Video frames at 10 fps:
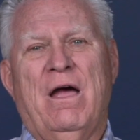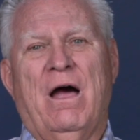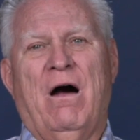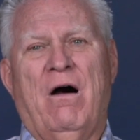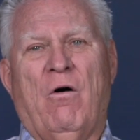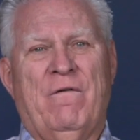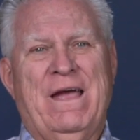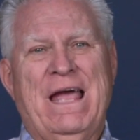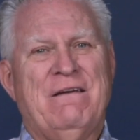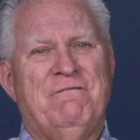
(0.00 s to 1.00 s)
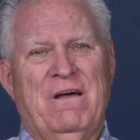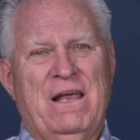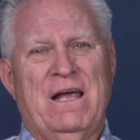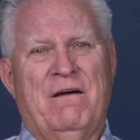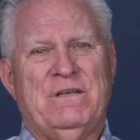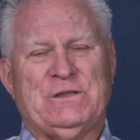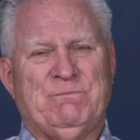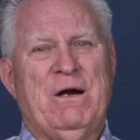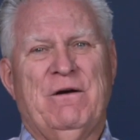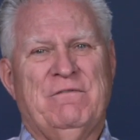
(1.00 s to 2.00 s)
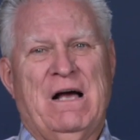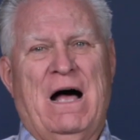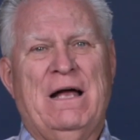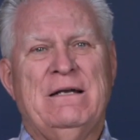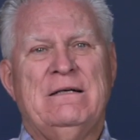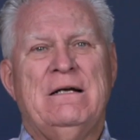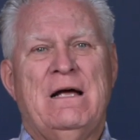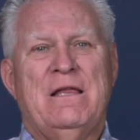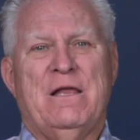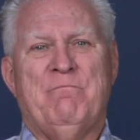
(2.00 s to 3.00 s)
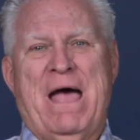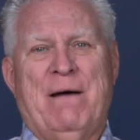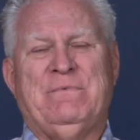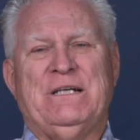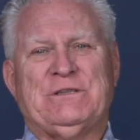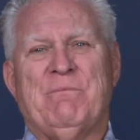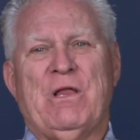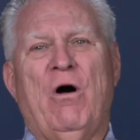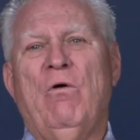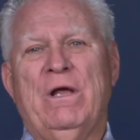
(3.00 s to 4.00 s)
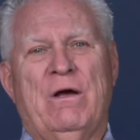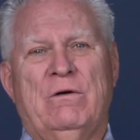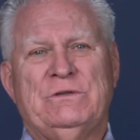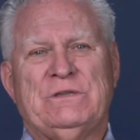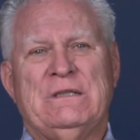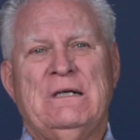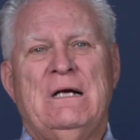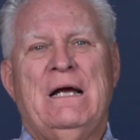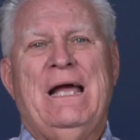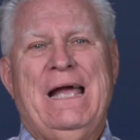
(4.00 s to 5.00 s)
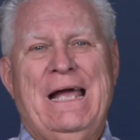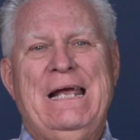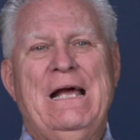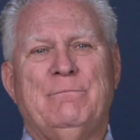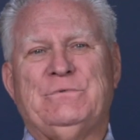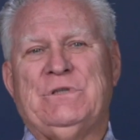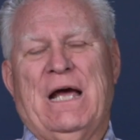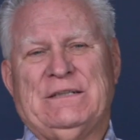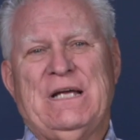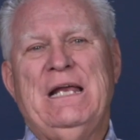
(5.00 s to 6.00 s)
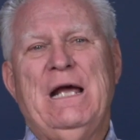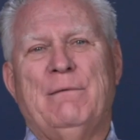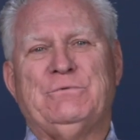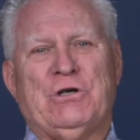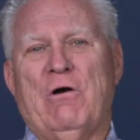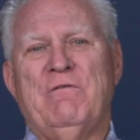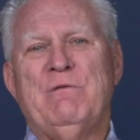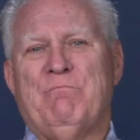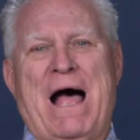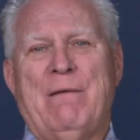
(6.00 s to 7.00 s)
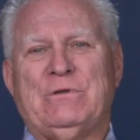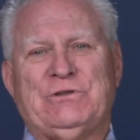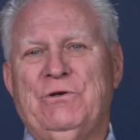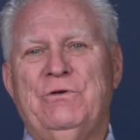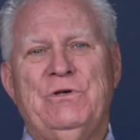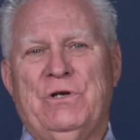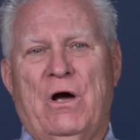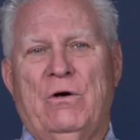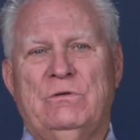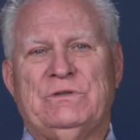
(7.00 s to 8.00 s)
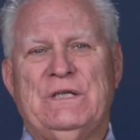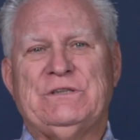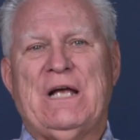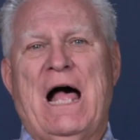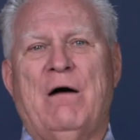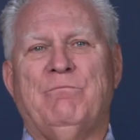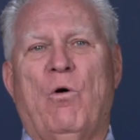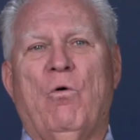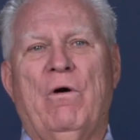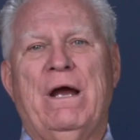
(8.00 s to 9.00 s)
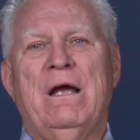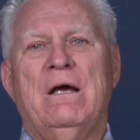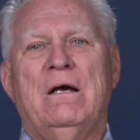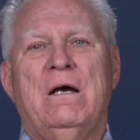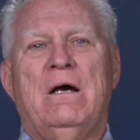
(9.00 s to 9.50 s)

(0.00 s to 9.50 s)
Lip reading: infilling of the Spirit of God, the baptism of the Holy Ghost. As any observant Bible student knows, this outpouring